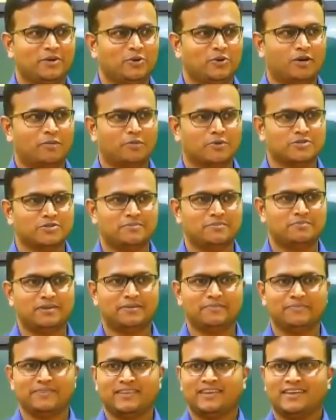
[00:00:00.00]
Not
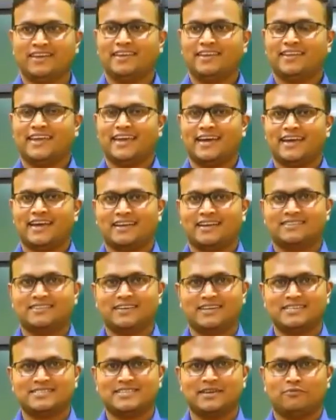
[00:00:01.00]
possible. In Kerala,
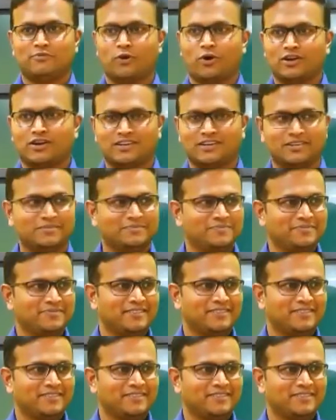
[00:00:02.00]
there is a vlogger,